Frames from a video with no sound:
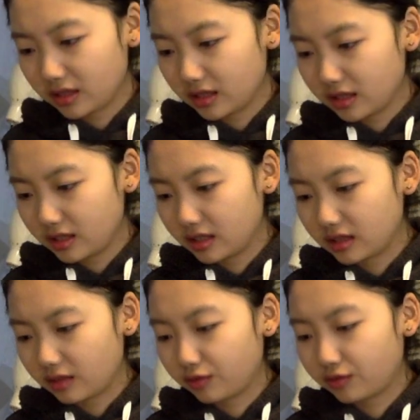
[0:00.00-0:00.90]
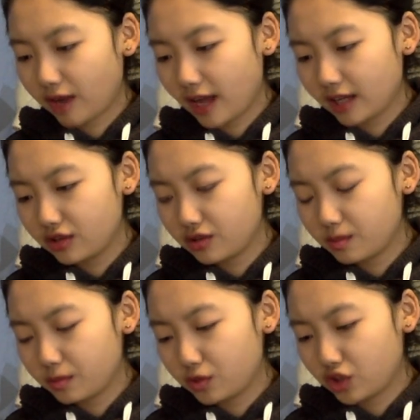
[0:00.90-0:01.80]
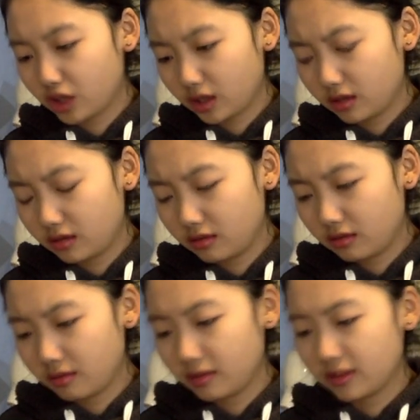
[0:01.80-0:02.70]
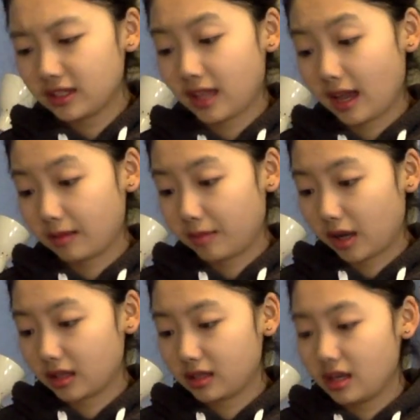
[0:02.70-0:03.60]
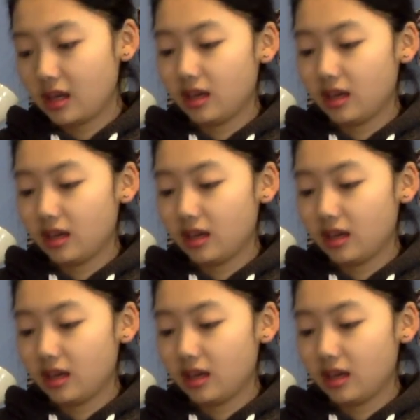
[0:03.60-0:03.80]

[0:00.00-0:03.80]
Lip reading: It is the fried chicken snack box.